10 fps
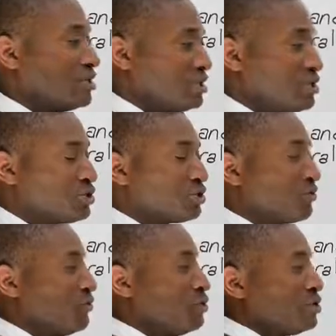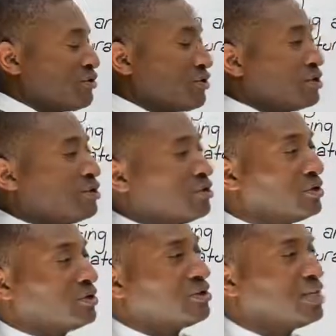Teacher, the food is very
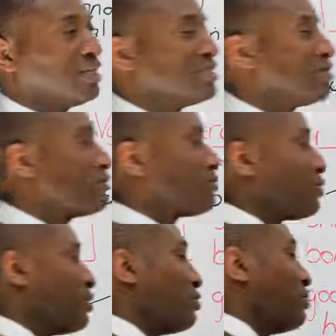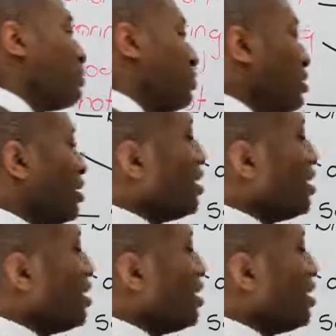good. The lesson is very good.